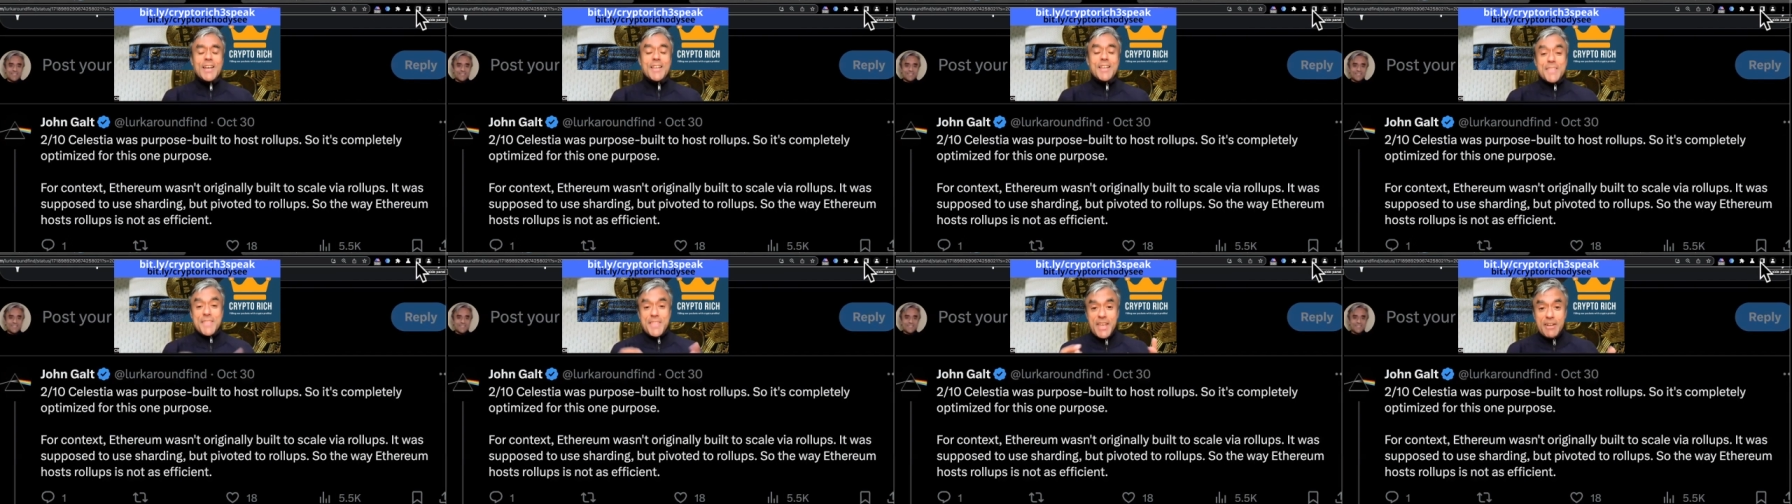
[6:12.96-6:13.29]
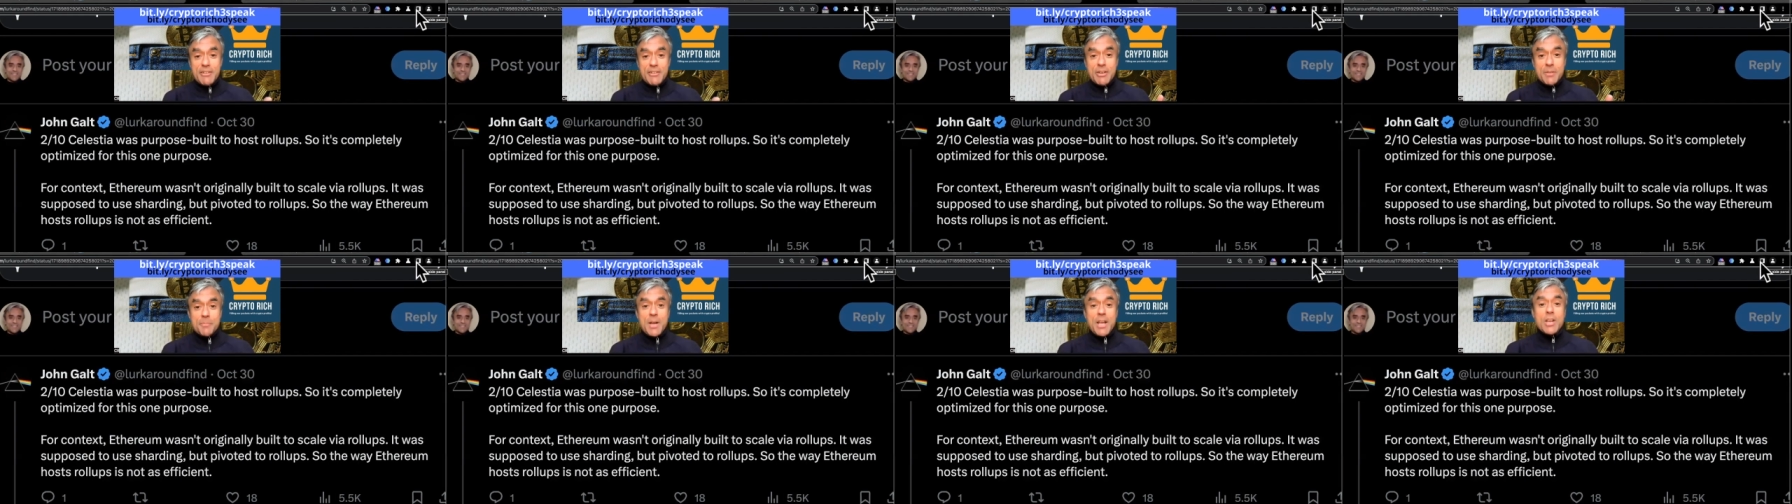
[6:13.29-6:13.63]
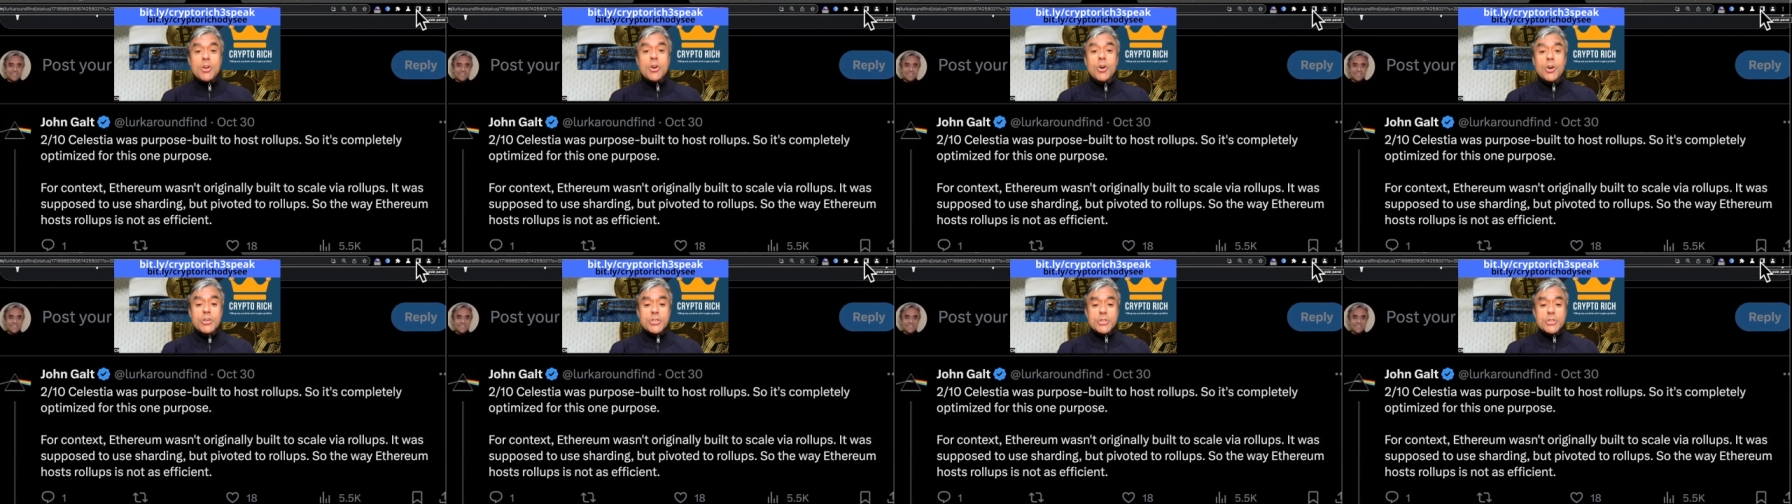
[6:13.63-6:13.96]
Ethereum, by
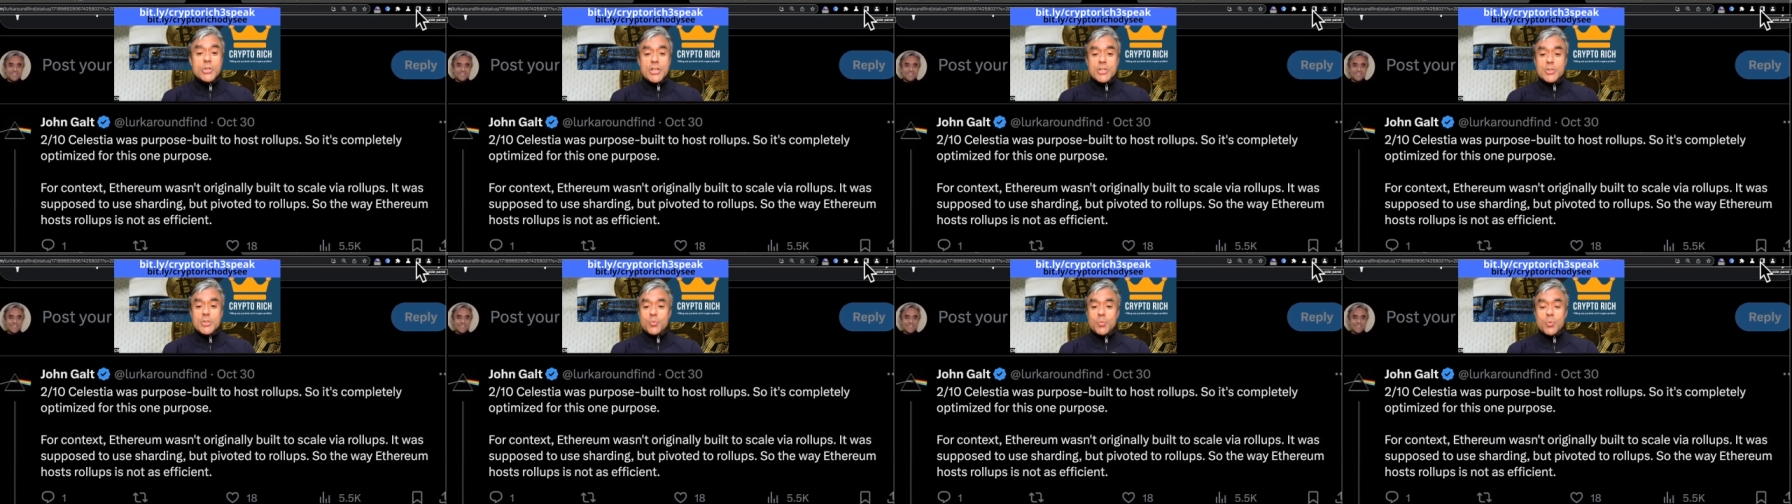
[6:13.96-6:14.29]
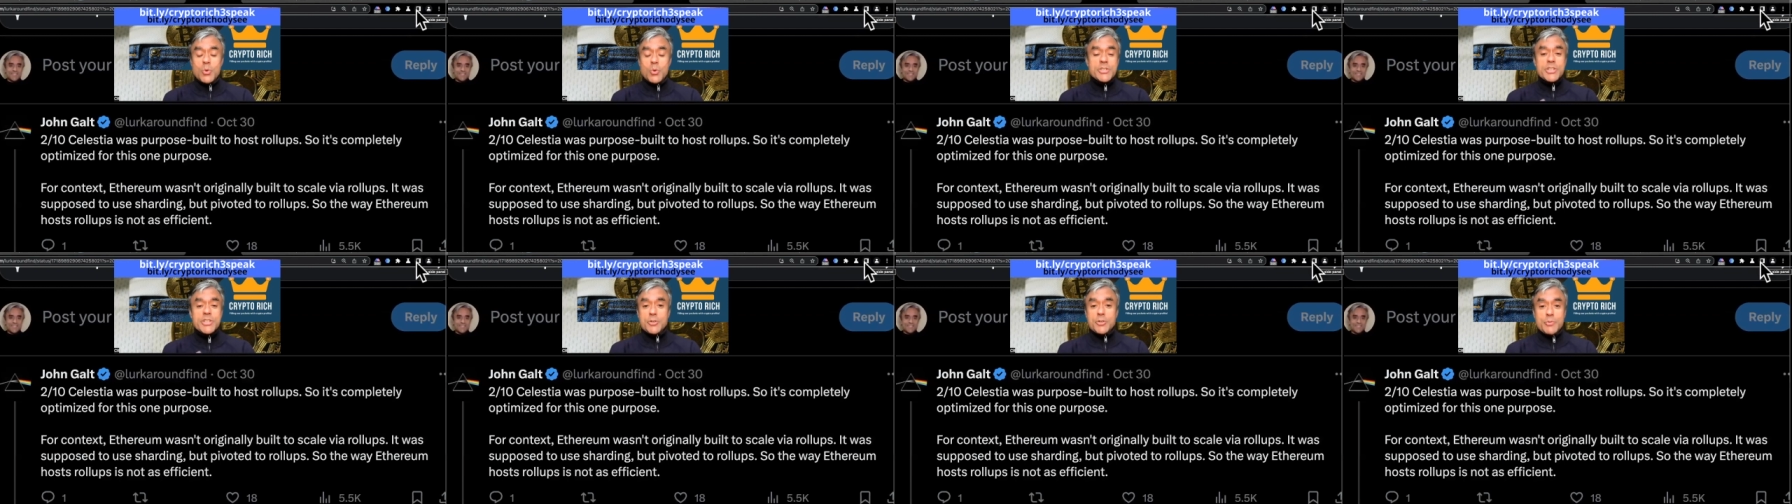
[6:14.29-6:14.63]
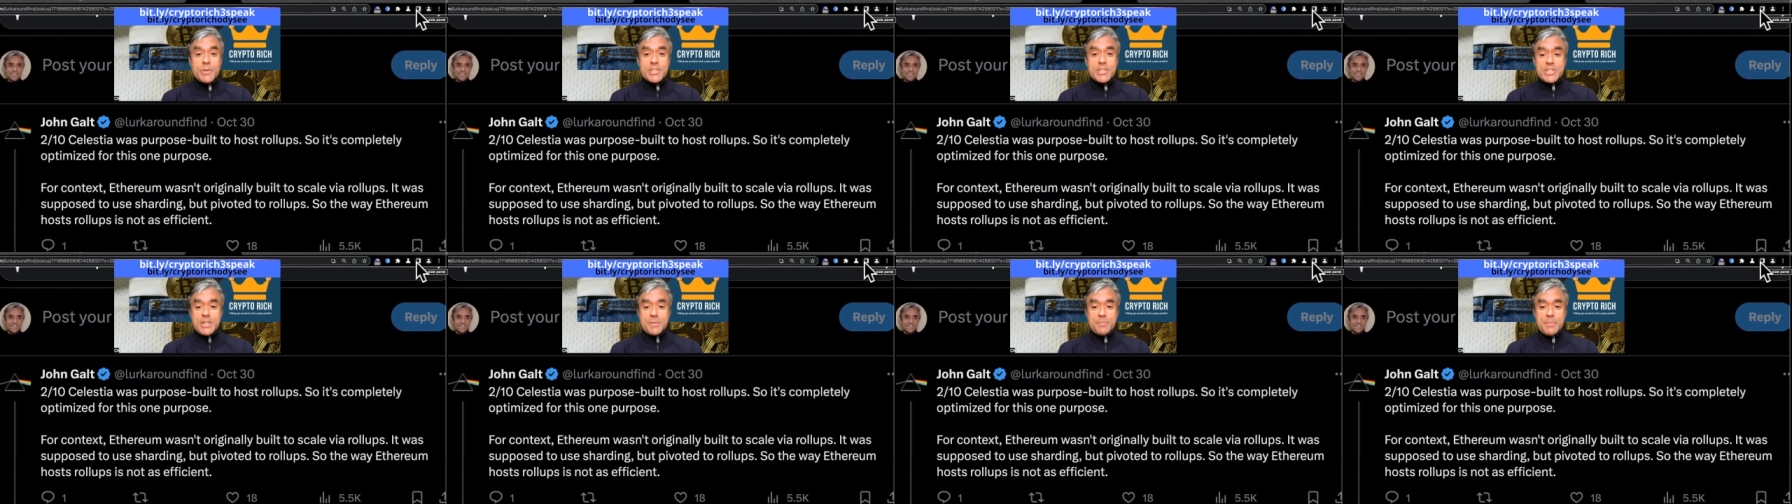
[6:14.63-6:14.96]
contrast, wasn't
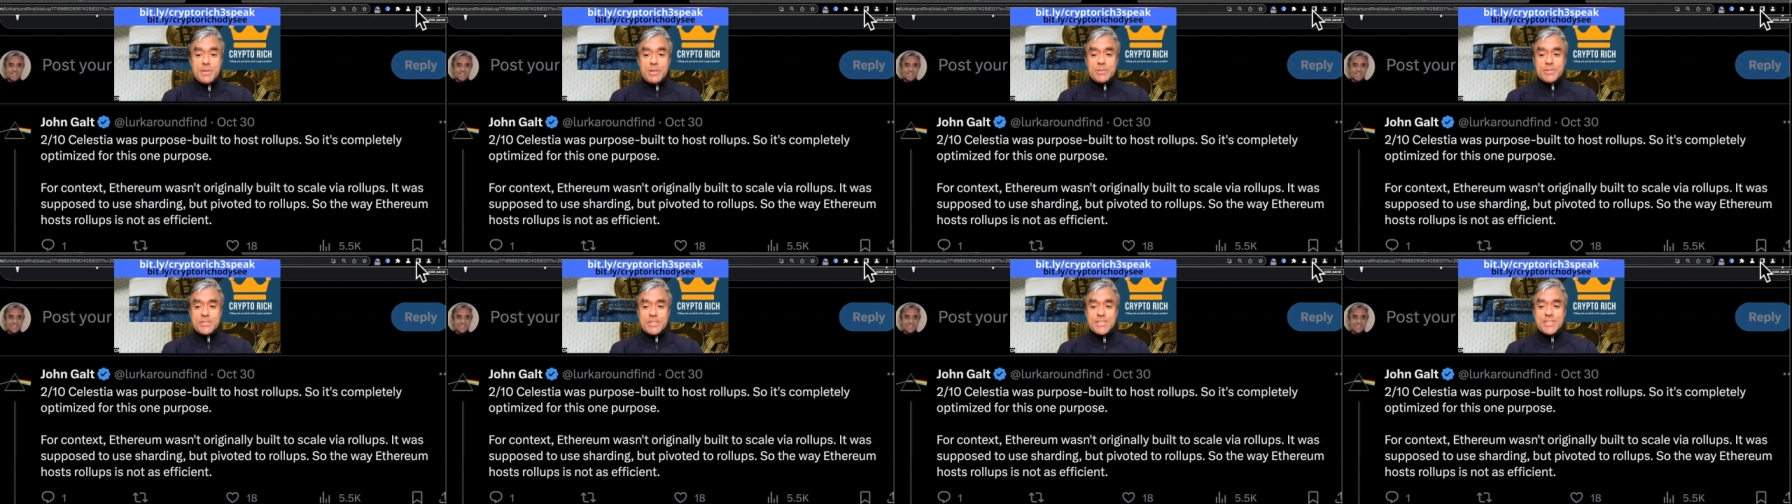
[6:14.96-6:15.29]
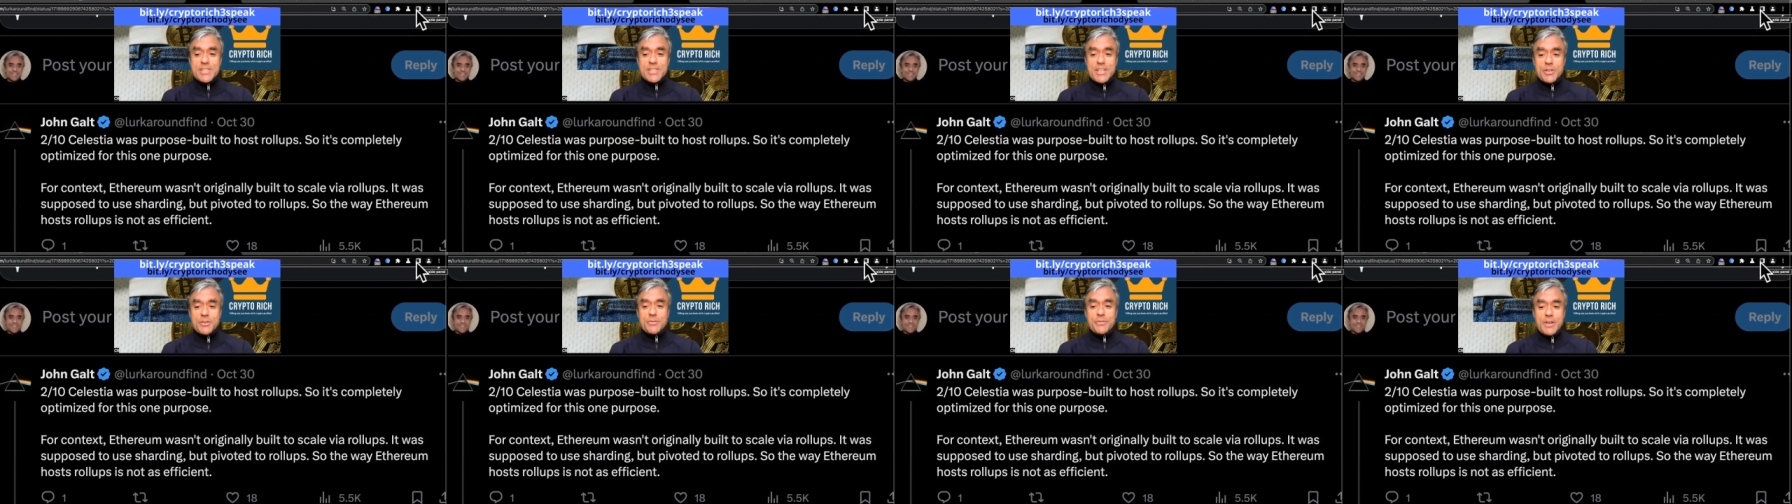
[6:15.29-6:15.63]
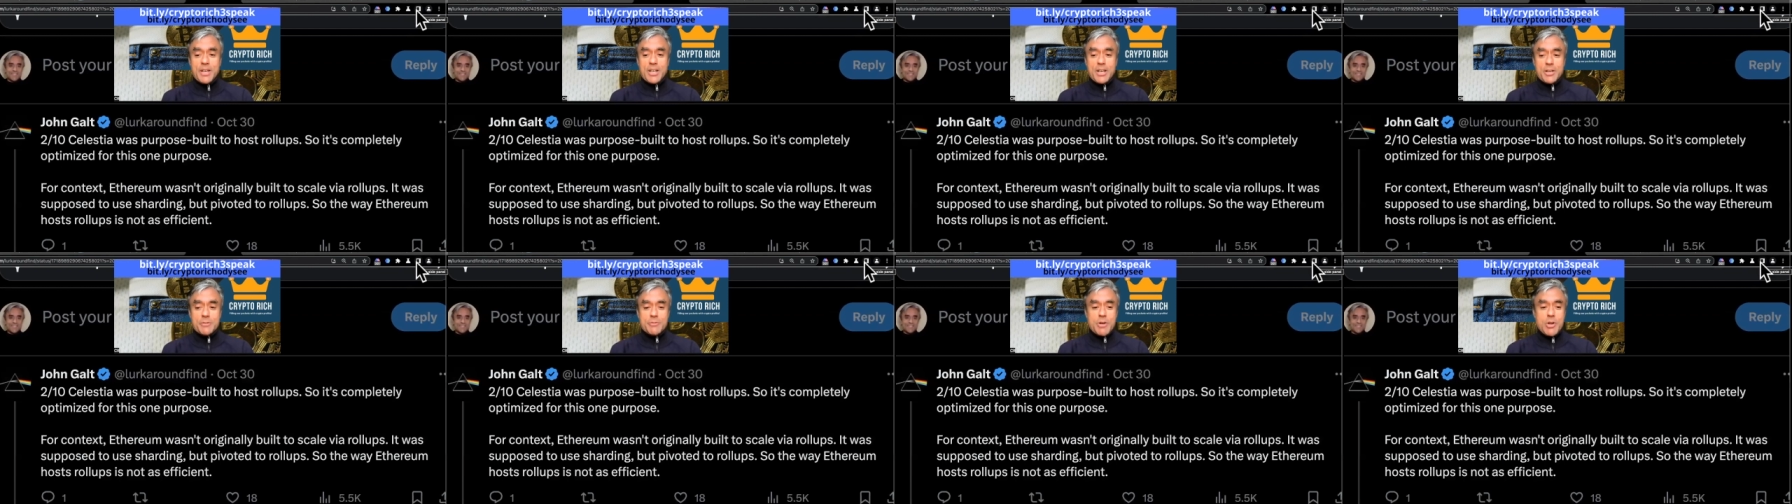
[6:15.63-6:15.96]
originally built to scale
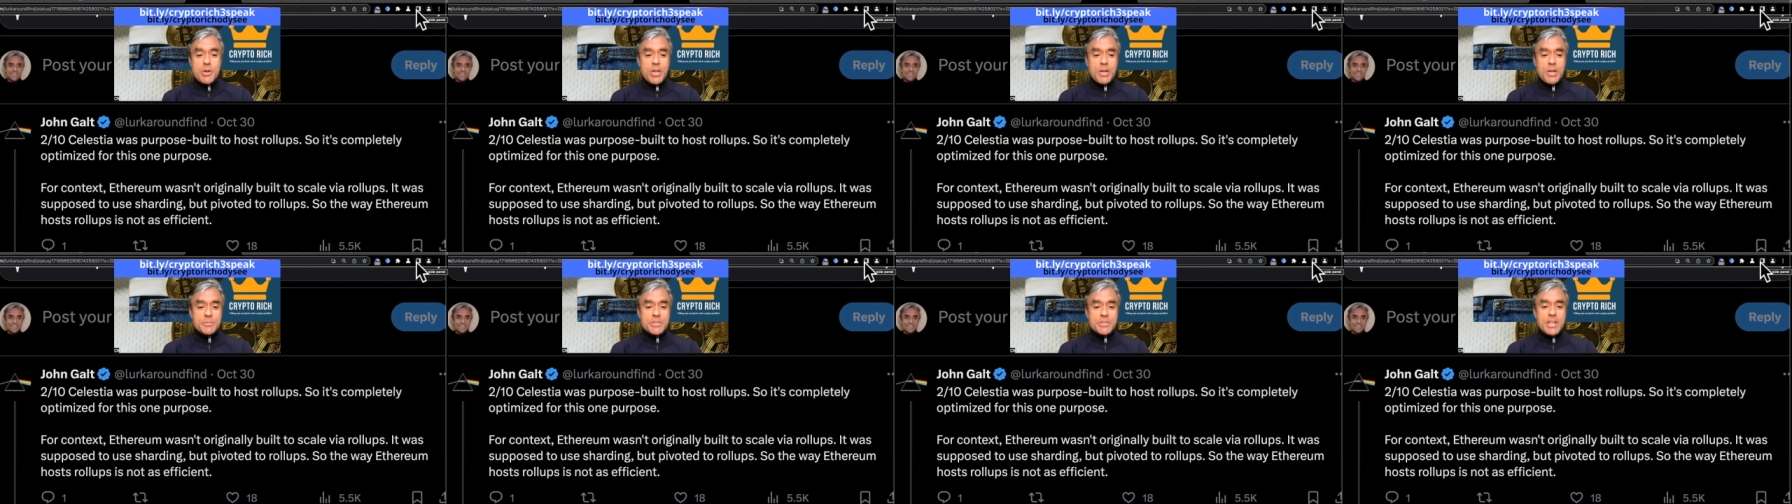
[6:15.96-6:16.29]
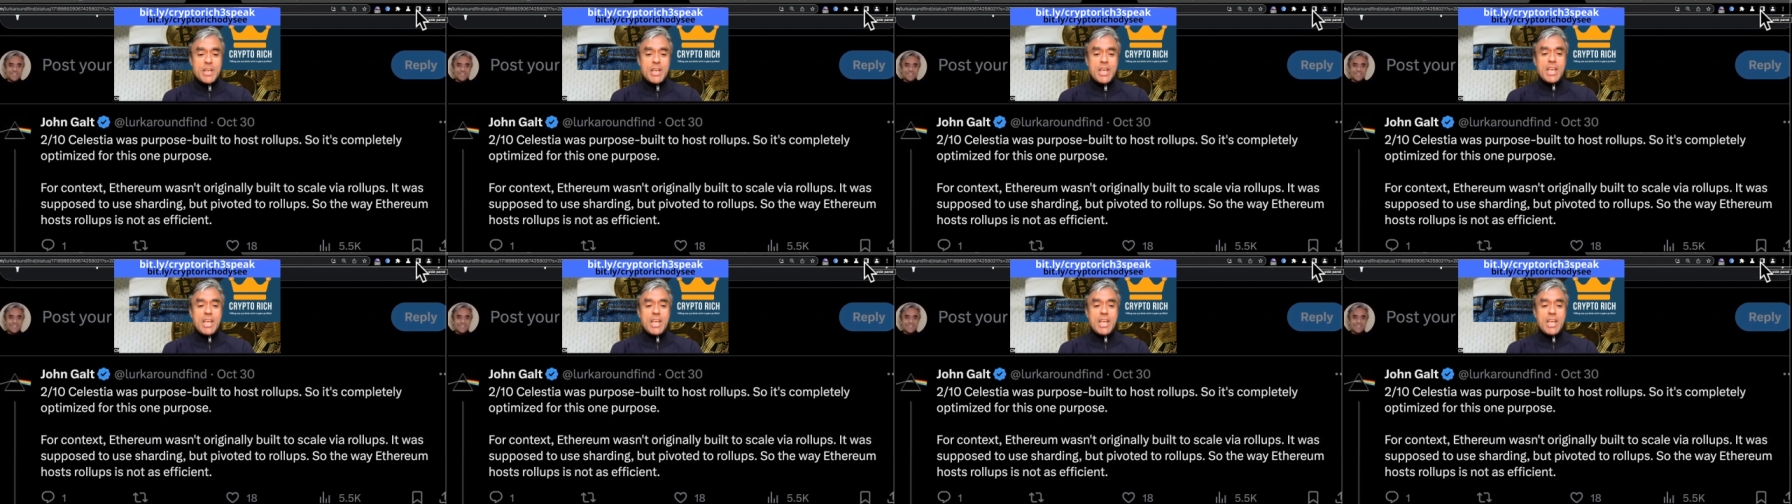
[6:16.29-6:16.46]
via rollups.